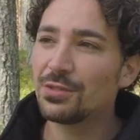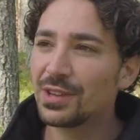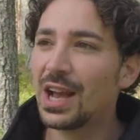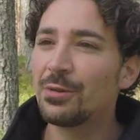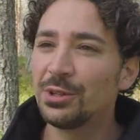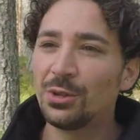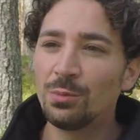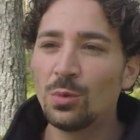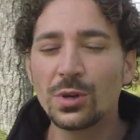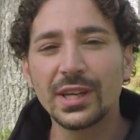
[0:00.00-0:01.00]
of carried
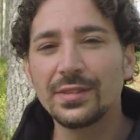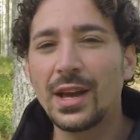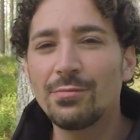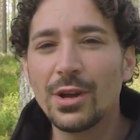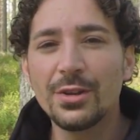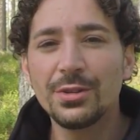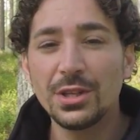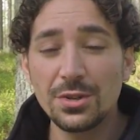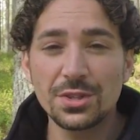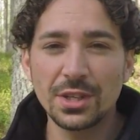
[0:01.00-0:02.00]
on walking that road
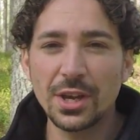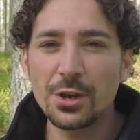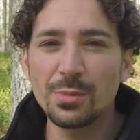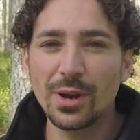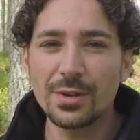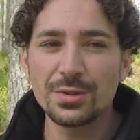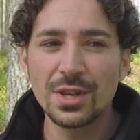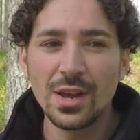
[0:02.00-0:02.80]
using GoPros.